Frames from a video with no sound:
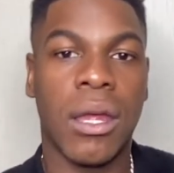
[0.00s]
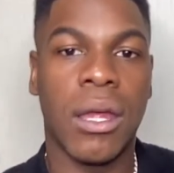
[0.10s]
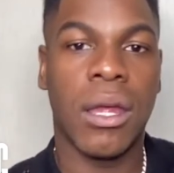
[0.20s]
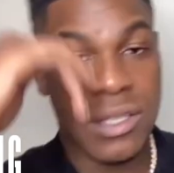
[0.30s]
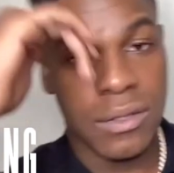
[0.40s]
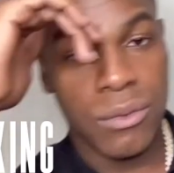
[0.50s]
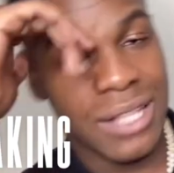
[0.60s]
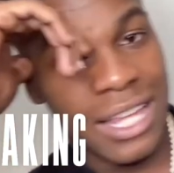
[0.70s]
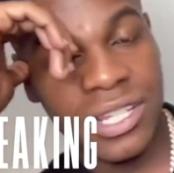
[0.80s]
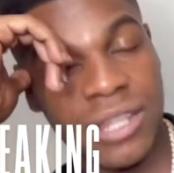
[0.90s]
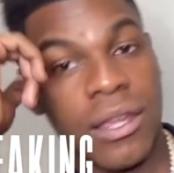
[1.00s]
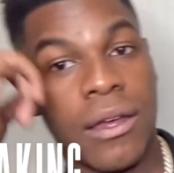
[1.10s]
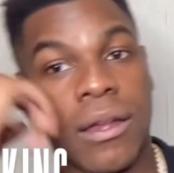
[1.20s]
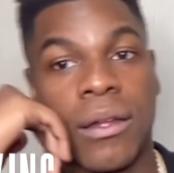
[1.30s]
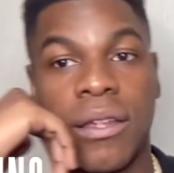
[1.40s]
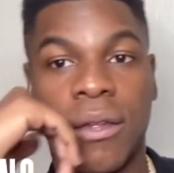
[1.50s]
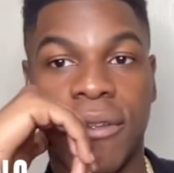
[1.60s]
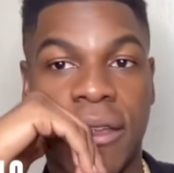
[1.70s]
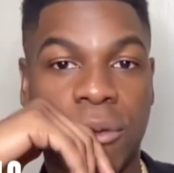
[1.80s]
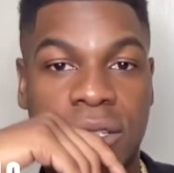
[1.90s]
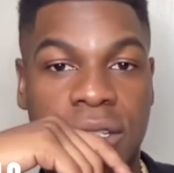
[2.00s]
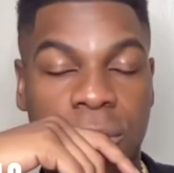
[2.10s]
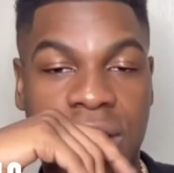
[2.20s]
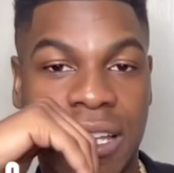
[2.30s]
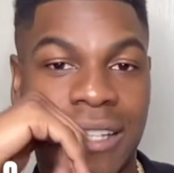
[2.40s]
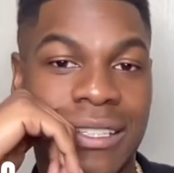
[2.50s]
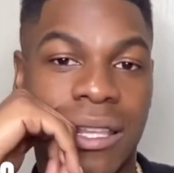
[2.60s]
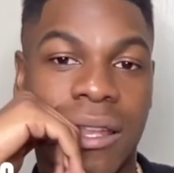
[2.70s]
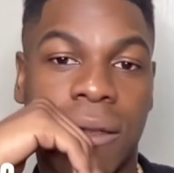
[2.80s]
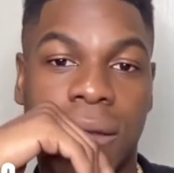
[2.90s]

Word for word: was was actually uh, it, it was it was second to none.